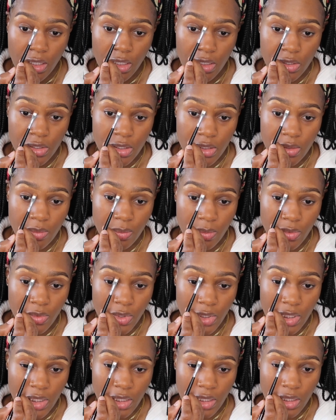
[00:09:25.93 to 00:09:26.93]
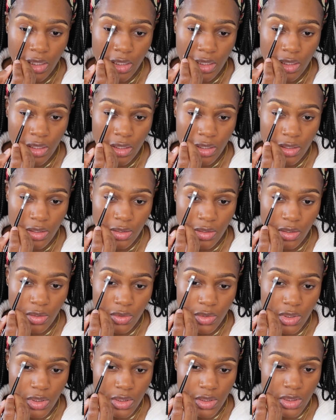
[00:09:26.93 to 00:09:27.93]
and just bring
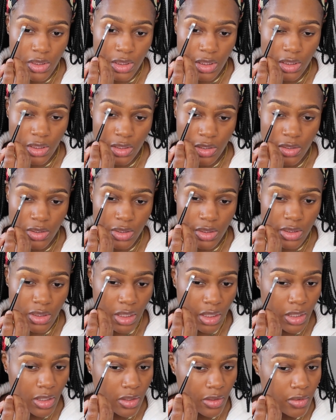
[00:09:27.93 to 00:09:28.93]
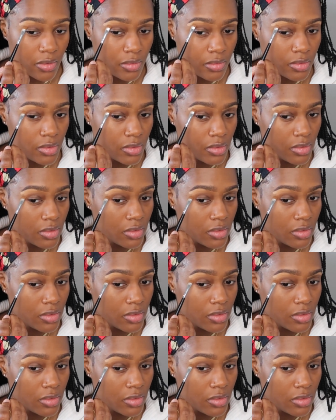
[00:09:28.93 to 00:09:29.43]
those concealers down.